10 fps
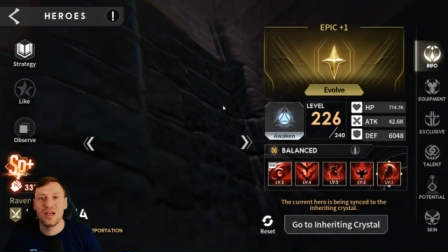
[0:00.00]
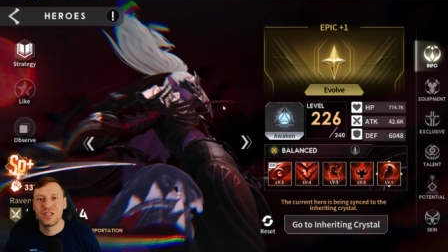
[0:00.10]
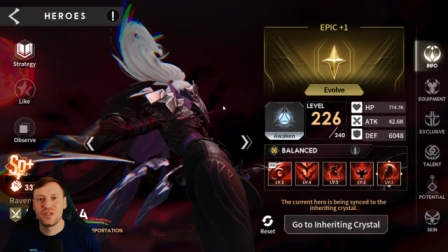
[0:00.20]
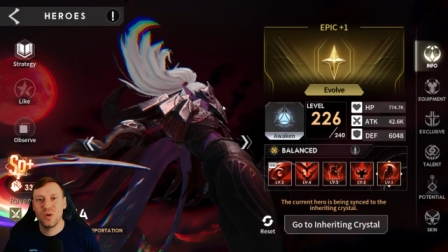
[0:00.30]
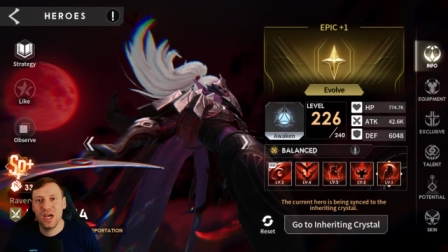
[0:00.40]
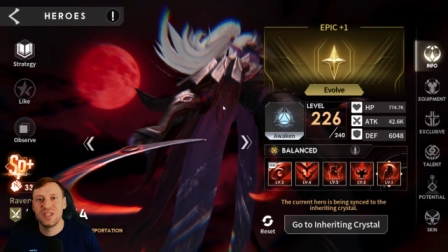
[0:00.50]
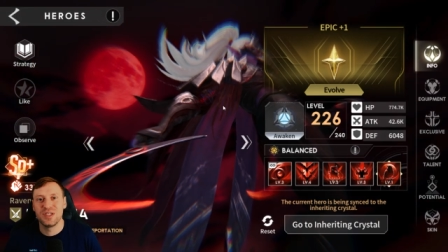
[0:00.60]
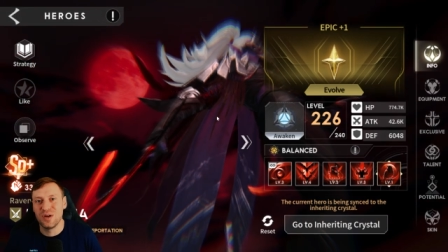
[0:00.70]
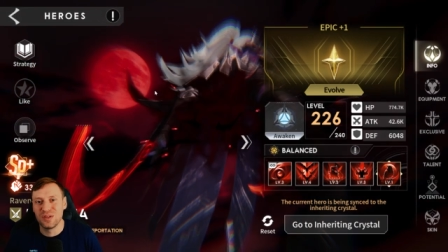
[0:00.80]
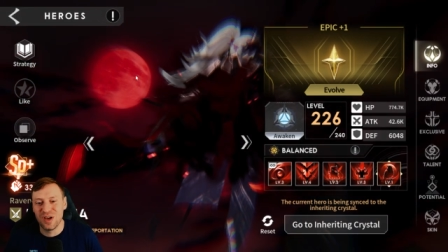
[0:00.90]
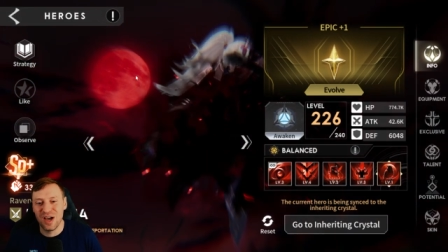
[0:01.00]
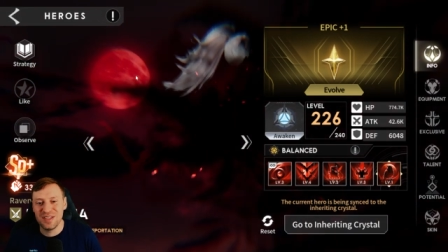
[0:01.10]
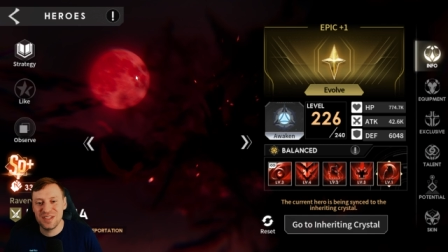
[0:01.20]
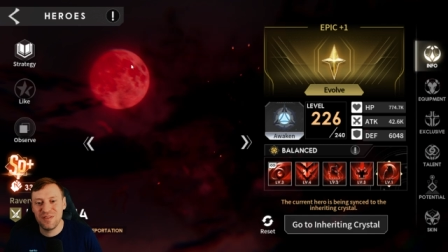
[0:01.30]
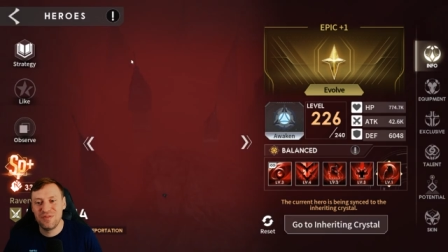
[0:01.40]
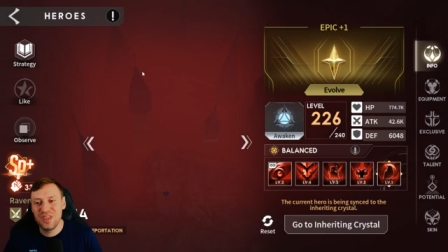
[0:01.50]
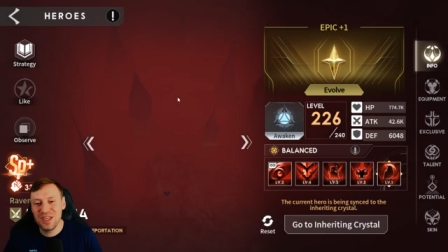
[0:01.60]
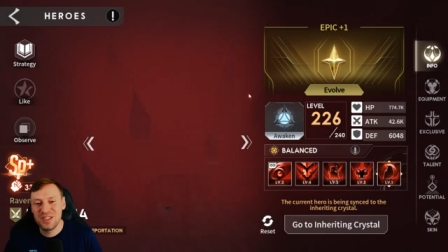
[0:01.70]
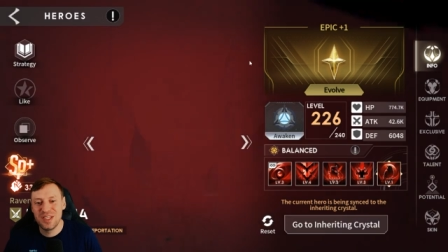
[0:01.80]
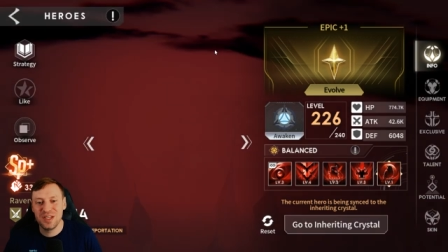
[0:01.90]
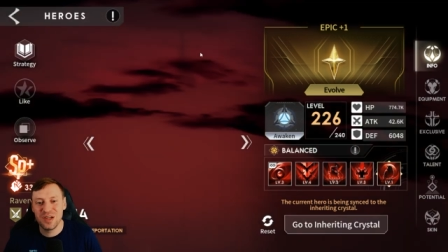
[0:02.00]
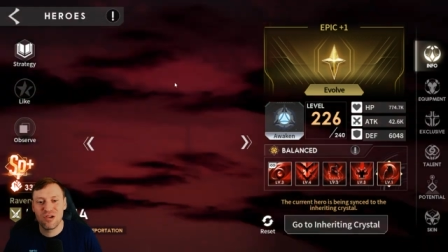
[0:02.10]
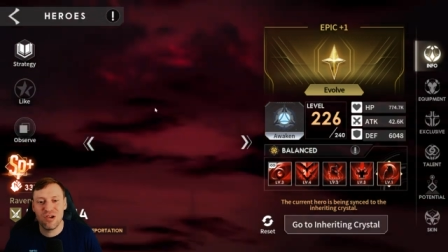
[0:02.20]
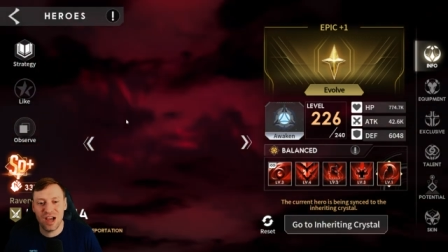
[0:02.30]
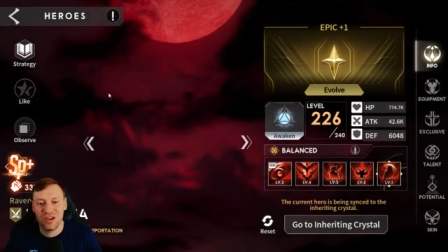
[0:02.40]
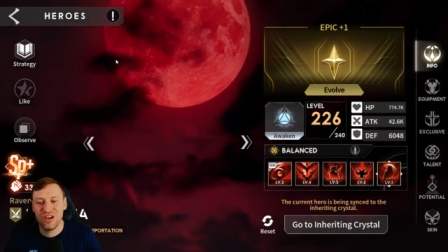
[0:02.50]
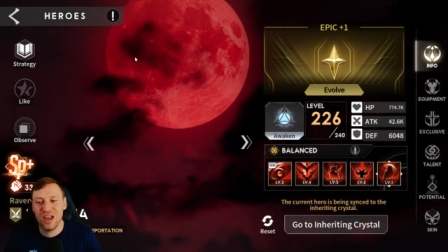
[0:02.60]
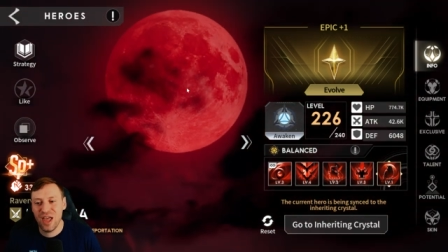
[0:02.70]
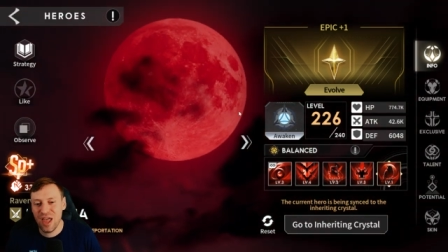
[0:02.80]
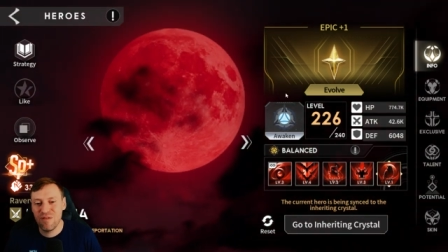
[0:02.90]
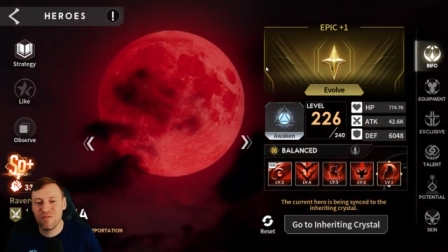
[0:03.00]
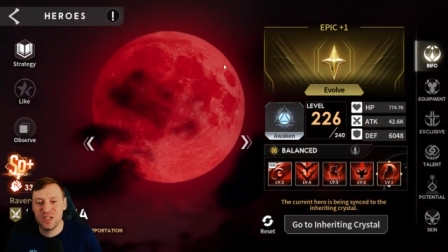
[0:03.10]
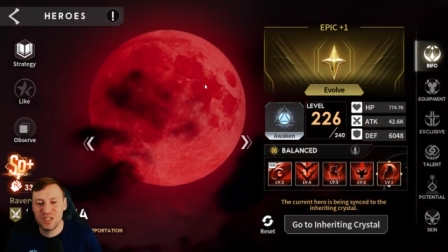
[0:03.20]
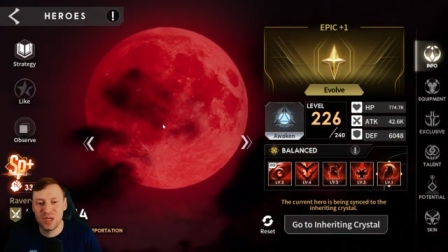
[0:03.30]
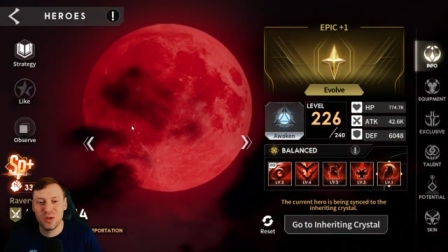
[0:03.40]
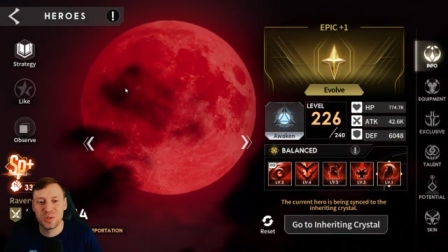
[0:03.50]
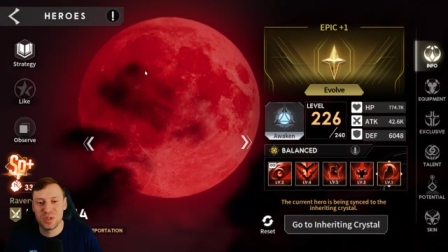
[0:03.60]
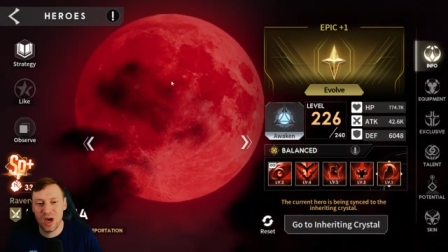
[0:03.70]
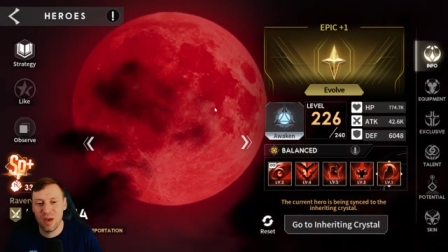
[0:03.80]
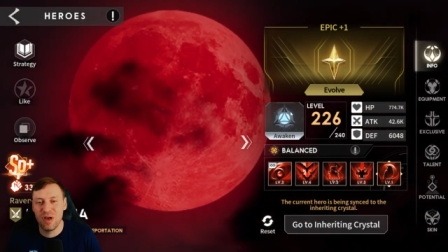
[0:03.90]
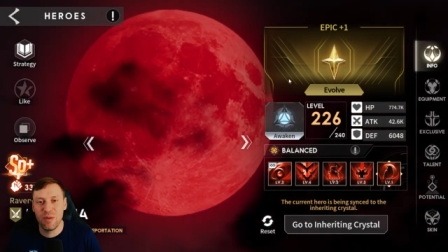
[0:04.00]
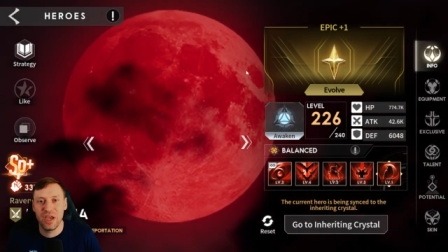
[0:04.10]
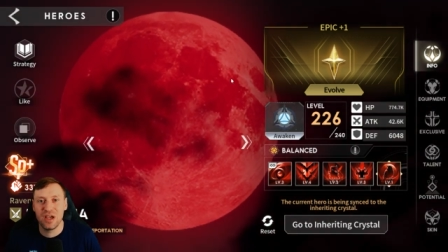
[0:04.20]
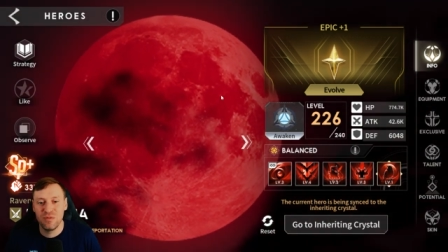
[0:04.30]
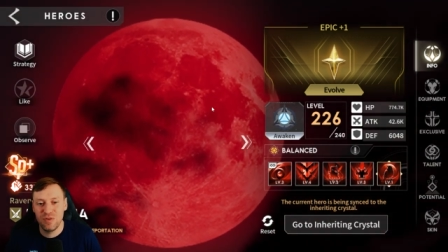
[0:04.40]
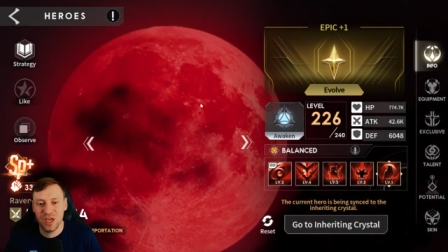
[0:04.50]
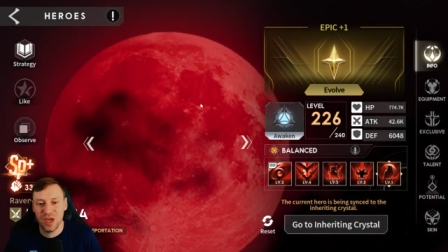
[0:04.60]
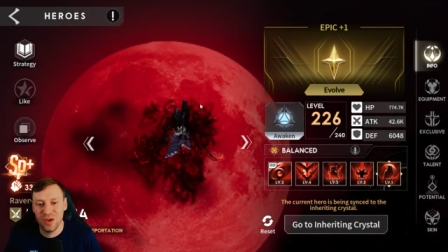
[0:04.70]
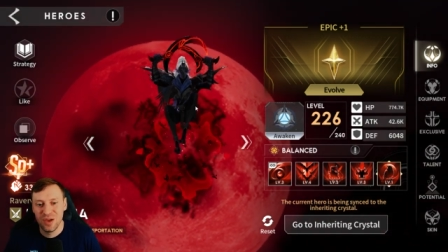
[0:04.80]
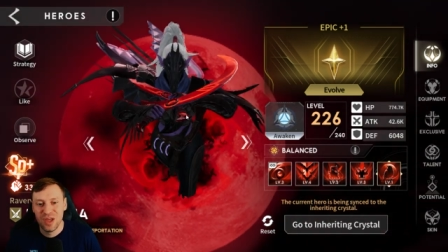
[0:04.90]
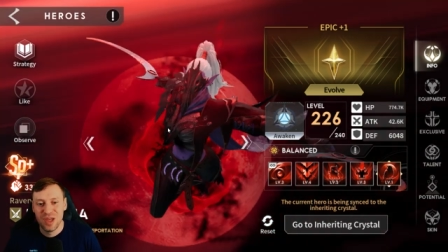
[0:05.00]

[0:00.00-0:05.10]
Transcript: I swear to God, guys, if this didn't crash every single time that I'm making a video,